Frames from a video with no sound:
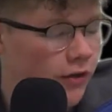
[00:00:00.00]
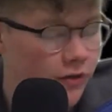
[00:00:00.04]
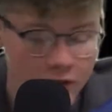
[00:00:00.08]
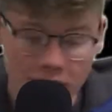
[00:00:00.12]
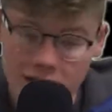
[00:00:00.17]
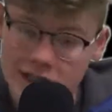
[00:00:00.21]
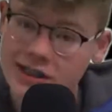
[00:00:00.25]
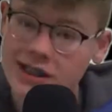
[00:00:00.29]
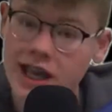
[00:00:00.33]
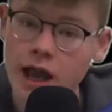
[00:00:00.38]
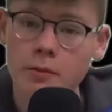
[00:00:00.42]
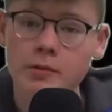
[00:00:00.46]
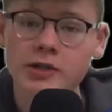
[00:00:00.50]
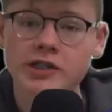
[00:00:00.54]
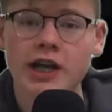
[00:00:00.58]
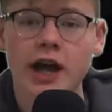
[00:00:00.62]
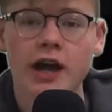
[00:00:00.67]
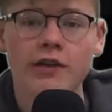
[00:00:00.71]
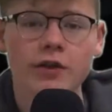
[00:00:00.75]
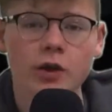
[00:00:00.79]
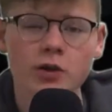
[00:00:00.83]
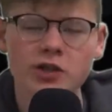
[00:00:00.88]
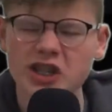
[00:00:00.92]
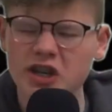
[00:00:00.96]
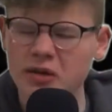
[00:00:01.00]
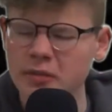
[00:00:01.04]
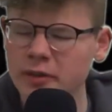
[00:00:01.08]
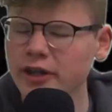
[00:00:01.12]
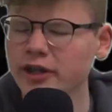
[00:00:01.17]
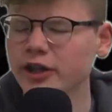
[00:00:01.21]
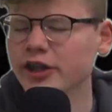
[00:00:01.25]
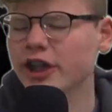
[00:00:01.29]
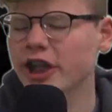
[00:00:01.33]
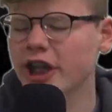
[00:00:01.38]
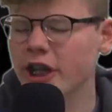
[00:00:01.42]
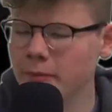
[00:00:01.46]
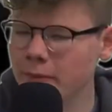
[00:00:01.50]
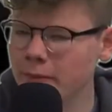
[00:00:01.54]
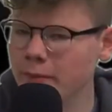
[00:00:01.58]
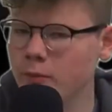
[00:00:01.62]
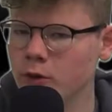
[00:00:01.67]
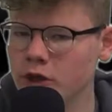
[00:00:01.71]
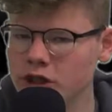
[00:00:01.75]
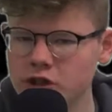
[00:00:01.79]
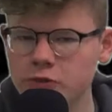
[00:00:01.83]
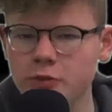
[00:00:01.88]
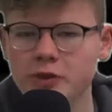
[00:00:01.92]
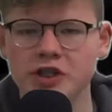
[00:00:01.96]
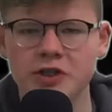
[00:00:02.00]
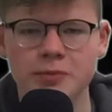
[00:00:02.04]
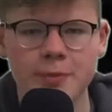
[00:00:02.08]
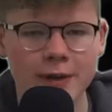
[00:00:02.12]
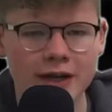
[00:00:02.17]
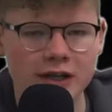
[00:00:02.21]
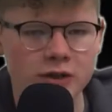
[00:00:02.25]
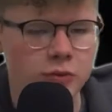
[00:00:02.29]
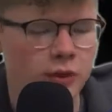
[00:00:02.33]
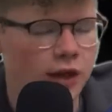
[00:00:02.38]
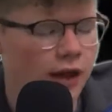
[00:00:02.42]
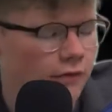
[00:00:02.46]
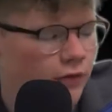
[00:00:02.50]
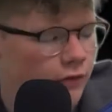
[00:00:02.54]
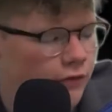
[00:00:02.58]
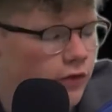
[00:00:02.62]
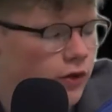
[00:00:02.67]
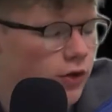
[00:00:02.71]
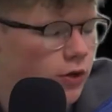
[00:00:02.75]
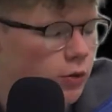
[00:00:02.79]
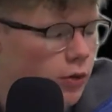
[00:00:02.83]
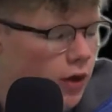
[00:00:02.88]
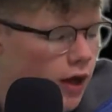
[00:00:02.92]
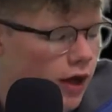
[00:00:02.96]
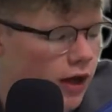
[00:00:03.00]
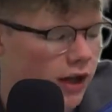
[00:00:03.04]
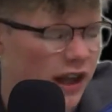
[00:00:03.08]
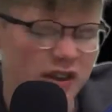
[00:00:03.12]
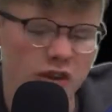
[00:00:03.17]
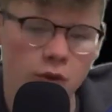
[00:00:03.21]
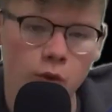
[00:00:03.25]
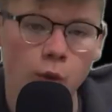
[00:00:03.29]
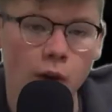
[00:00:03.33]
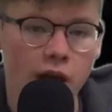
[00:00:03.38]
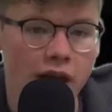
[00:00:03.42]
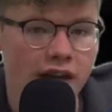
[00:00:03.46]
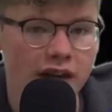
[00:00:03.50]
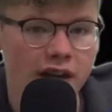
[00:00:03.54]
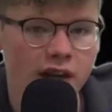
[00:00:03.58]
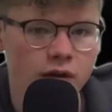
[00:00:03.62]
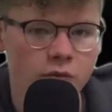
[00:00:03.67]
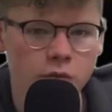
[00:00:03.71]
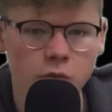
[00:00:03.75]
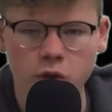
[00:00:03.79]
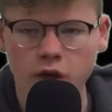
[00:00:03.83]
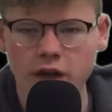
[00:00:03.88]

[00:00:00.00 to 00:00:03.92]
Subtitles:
This Gamer's Guide, though, is going to be a little bit more Switch-based. We'll have a few, like the rating.